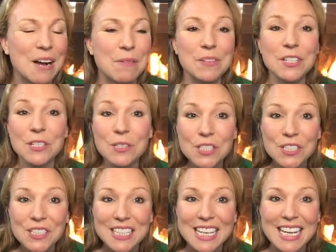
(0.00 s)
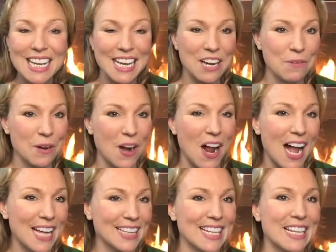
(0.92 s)
Usually here where
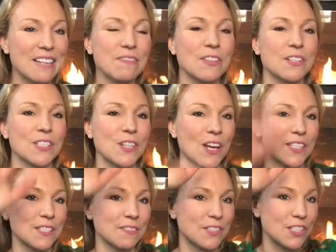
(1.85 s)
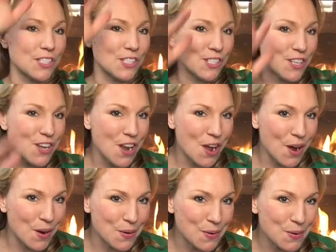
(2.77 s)
I live, there's lots of
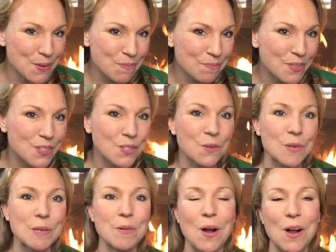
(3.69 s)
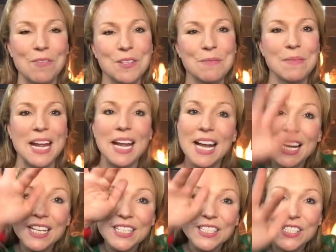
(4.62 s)
snow. So we will often make
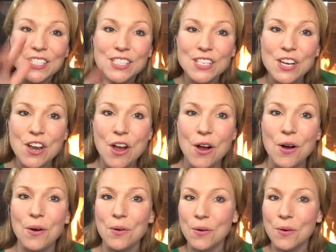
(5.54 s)
snowmen